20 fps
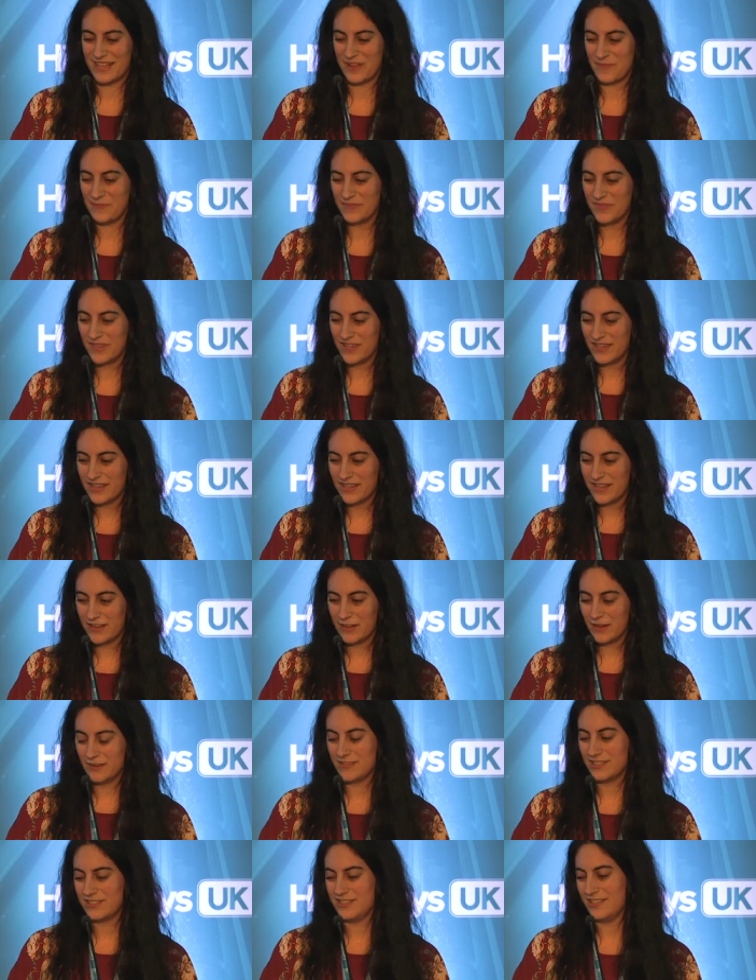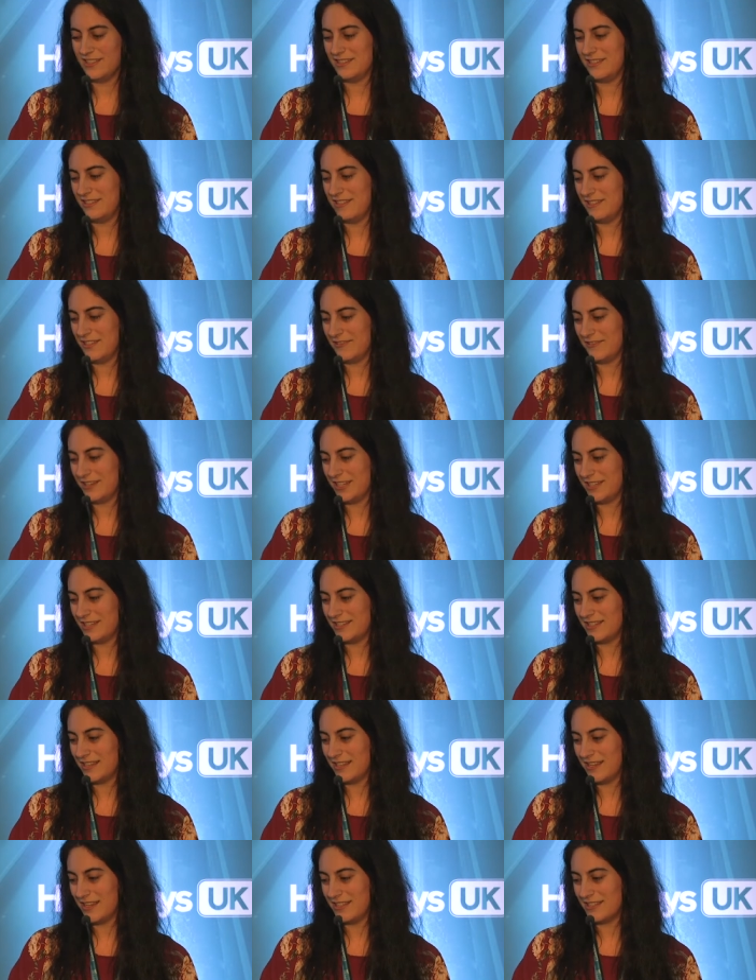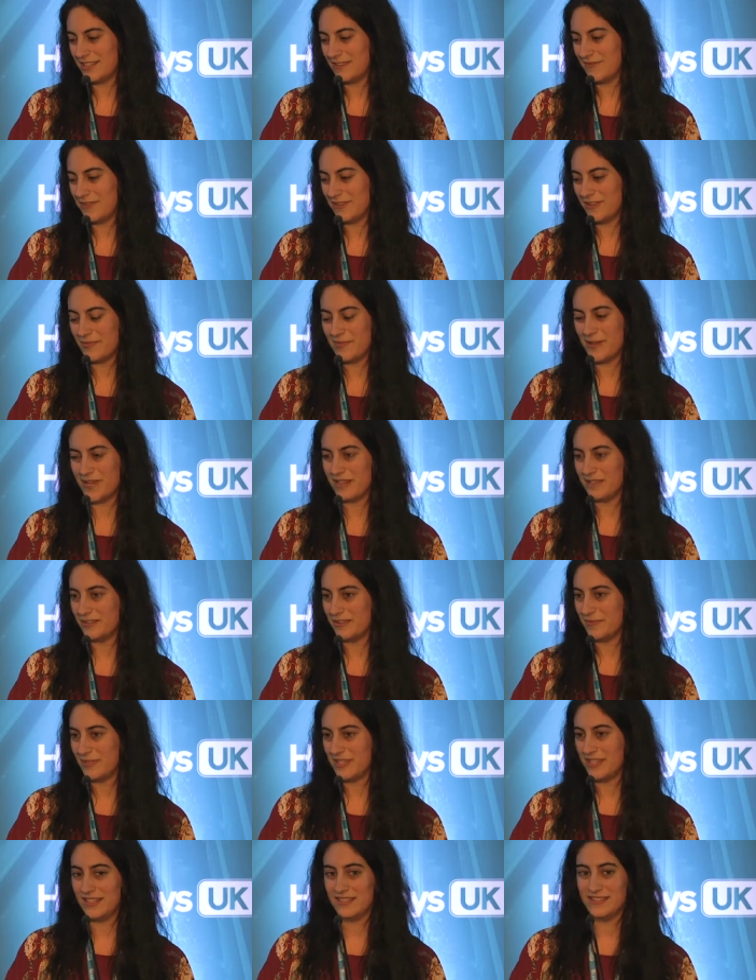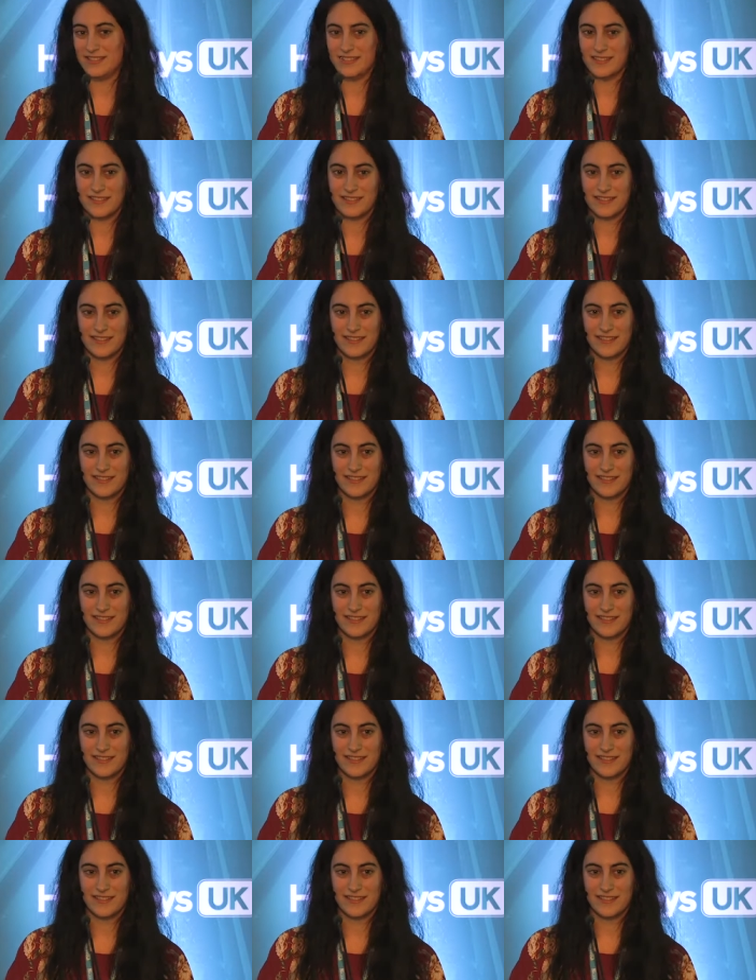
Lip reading: obviously engineering is a very male-dominated